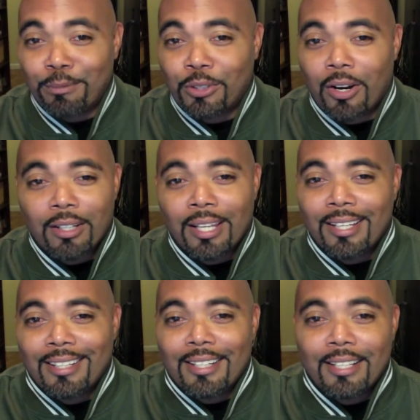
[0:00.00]
chart,
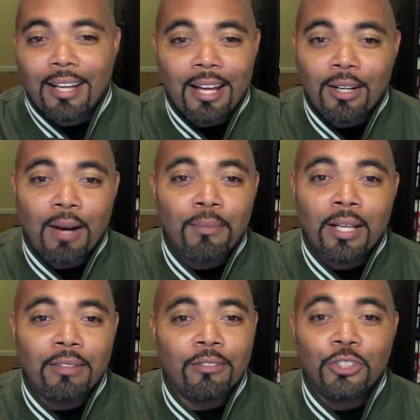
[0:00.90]
like I'm
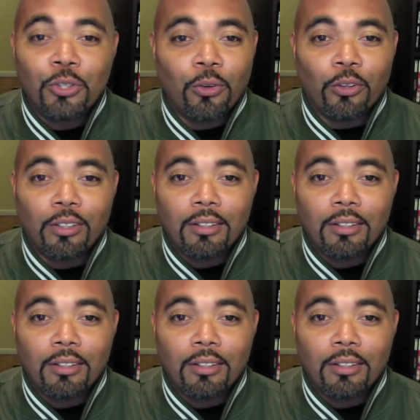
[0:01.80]
not even sure.